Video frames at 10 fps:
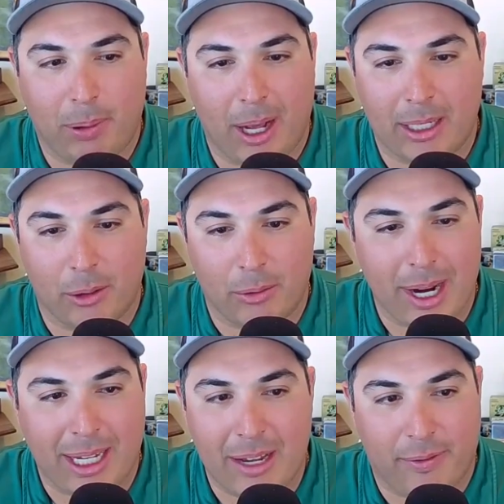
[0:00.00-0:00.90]
a plug yeah. to
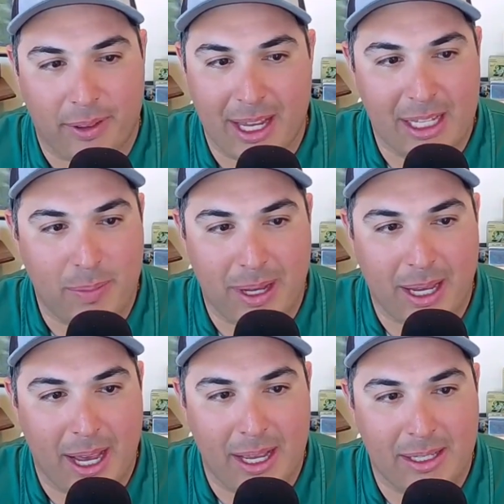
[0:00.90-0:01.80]
Ricky for this,
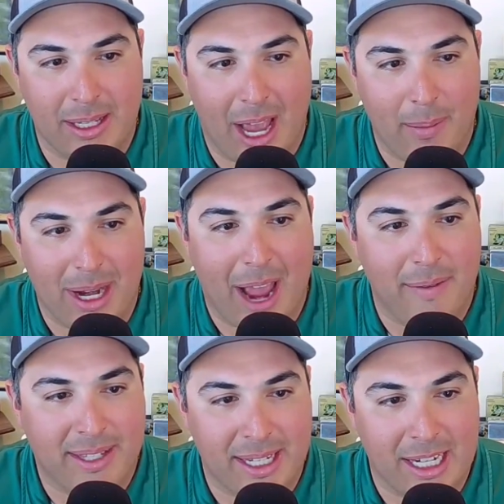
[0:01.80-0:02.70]
because I mean,
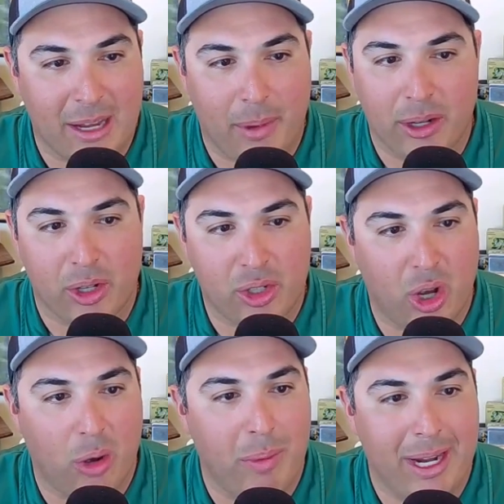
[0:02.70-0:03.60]
I've seen him under
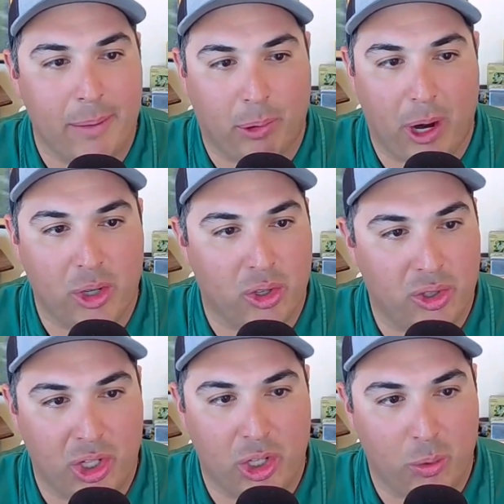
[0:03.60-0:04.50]
so many pressure
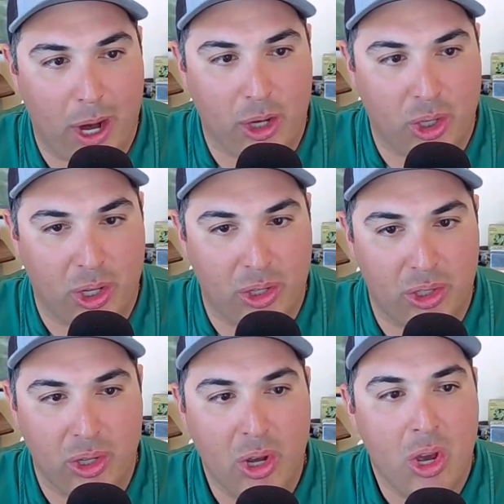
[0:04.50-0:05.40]

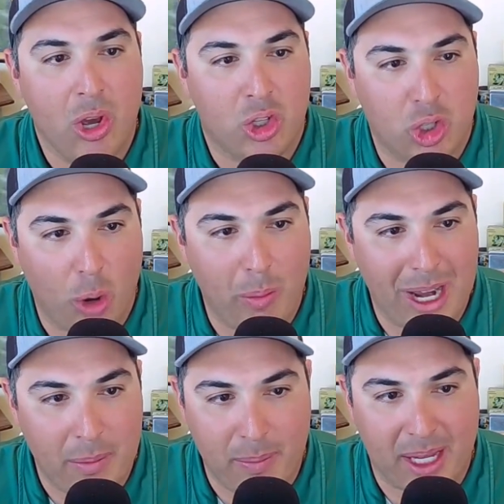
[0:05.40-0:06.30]
situations, so
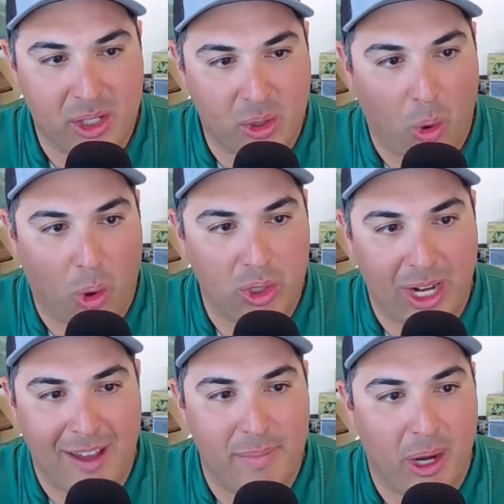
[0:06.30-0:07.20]
many big scores
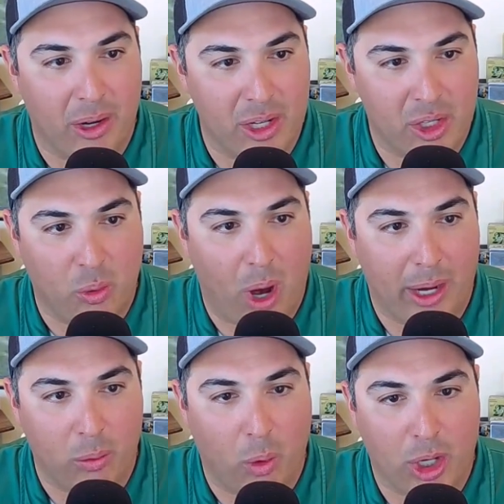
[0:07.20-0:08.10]
yeah. that I've been on his
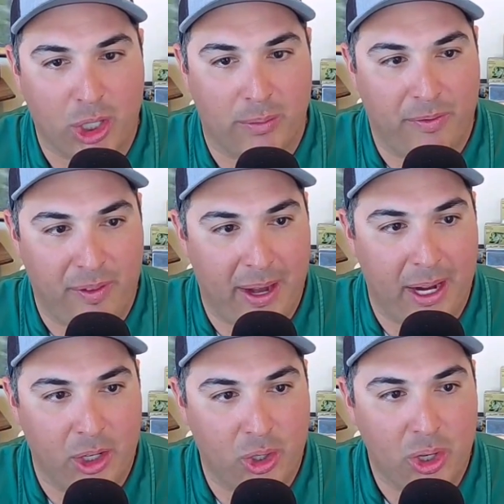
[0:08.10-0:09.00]
squad and watched him
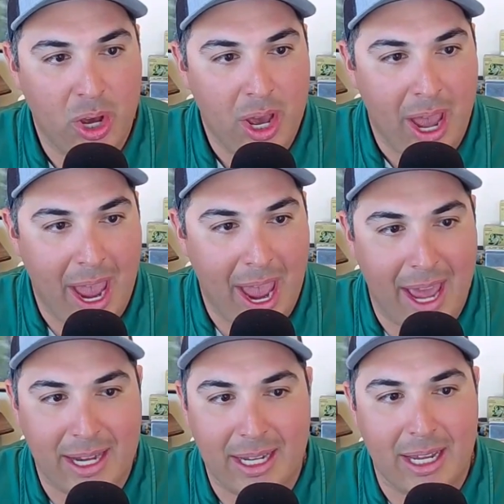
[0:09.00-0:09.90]
finish.
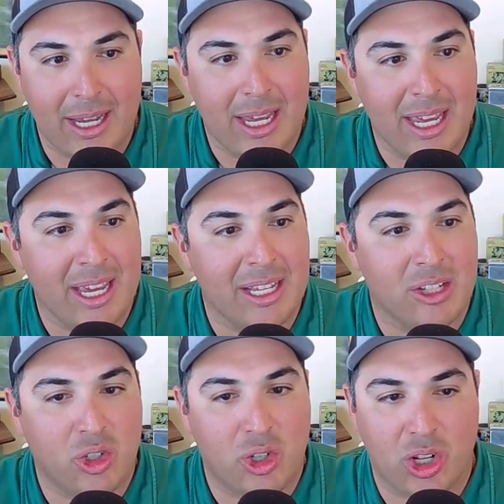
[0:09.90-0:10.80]
And he
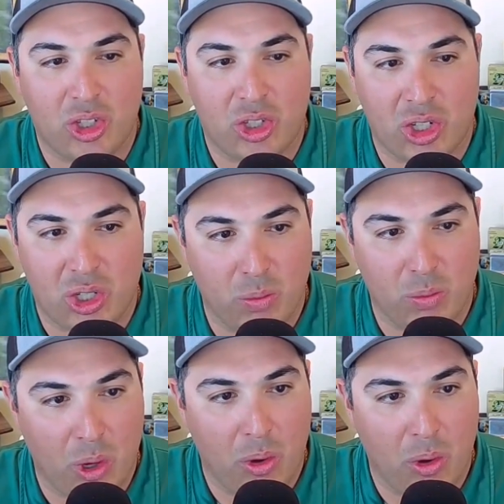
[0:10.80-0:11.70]
is just as
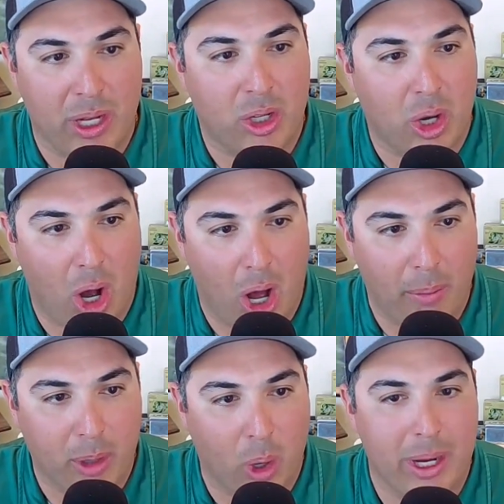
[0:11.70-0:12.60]
smooth and
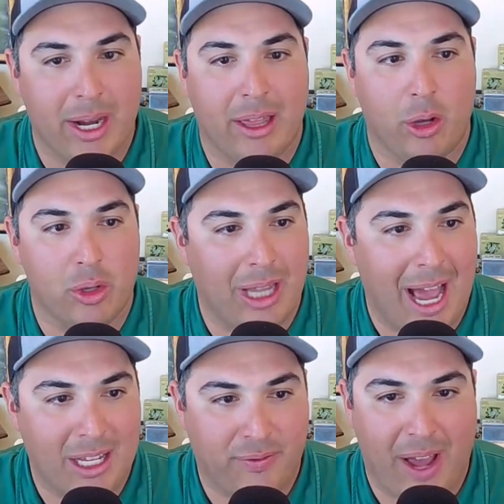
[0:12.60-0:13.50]
calm going into those
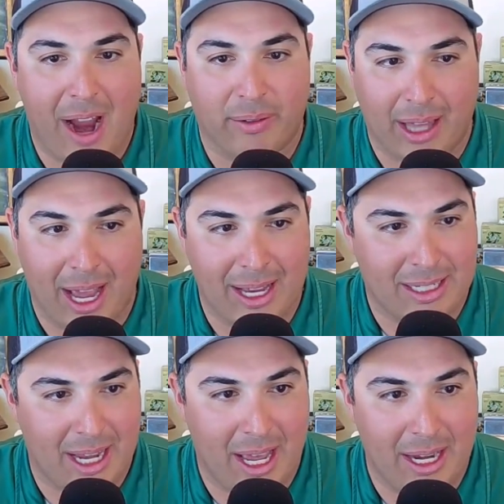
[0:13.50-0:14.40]
last five or
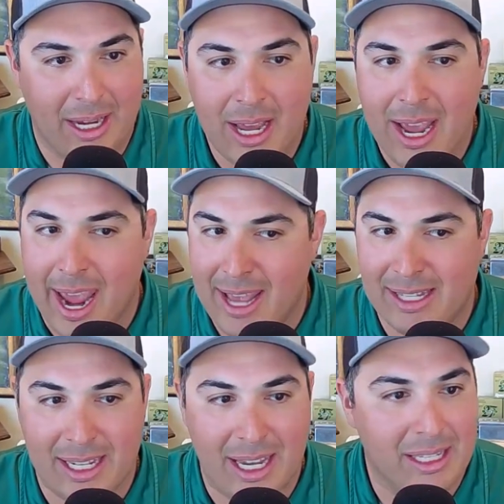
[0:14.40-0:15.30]
last ten
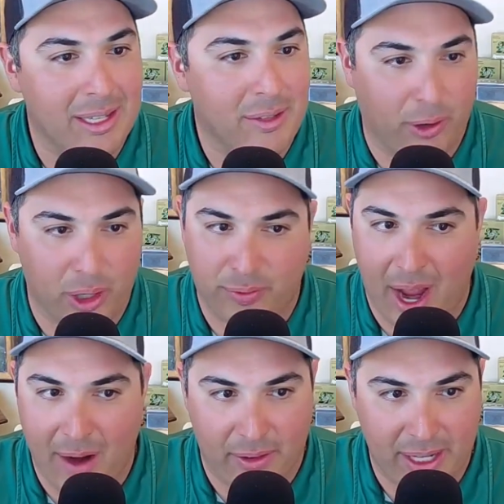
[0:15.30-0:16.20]
as he is his first
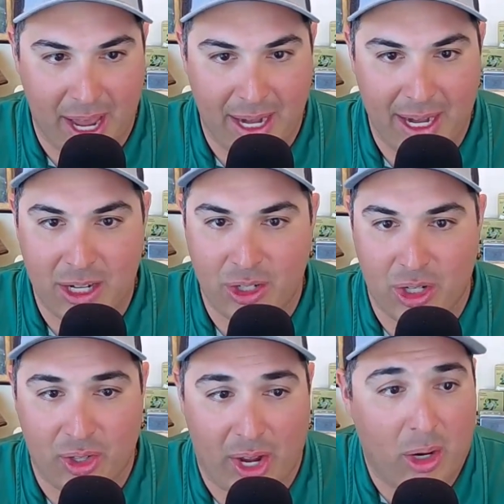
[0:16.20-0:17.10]
five or ten. And he's
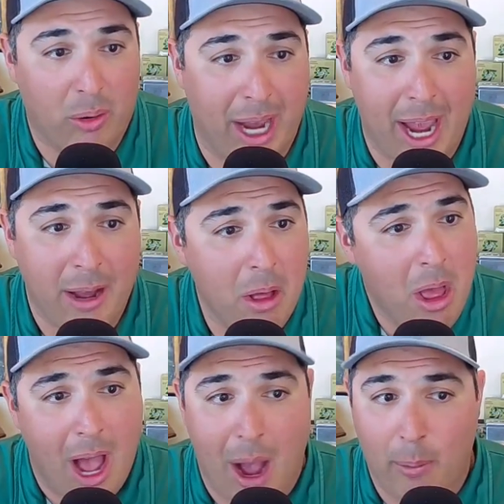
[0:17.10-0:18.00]
just like, okay,
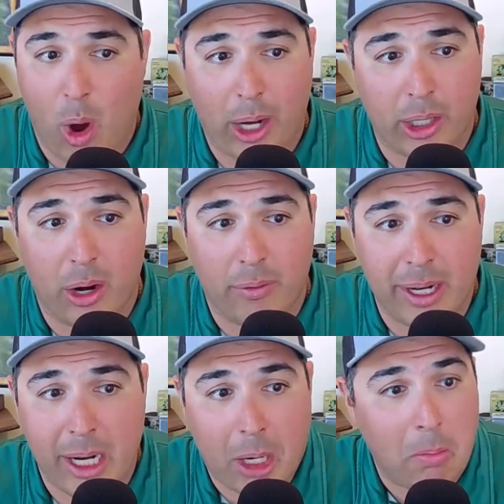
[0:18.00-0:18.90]
I'm walking over
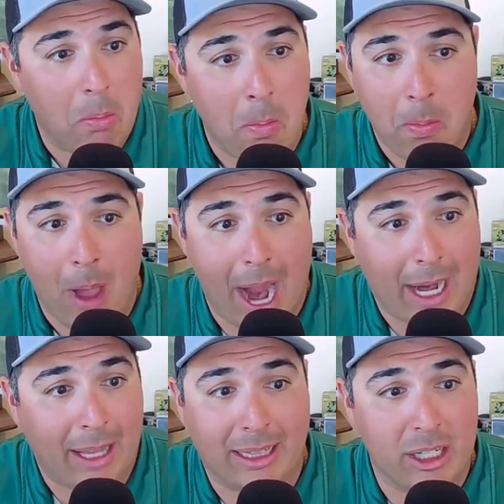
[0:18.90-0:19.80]
here.
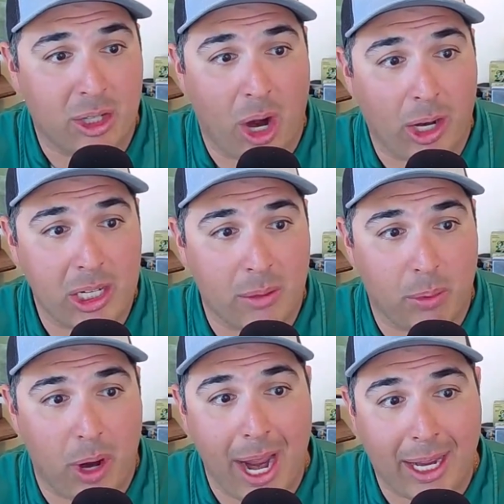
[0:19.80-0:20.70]
I got these targets to
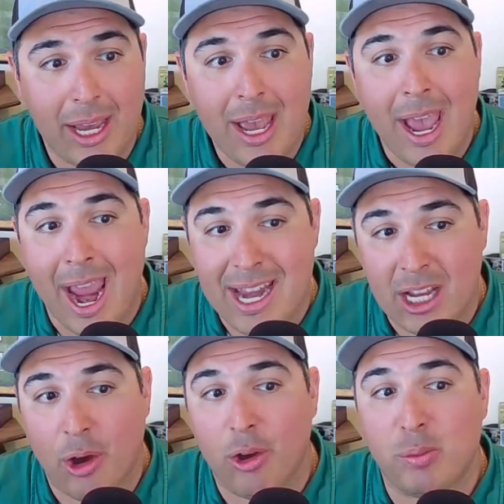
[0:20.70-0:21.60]
break. And
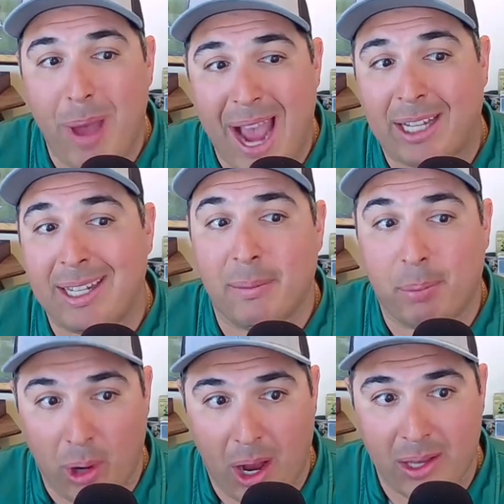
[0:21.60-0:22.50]
he goes back to the
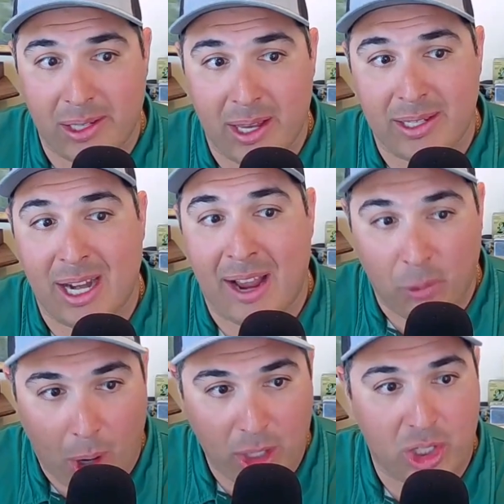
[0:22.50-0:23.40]
process. And
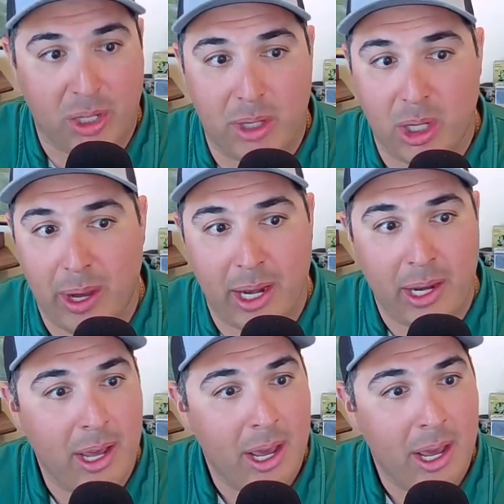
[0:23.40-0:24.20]
I've watched him do it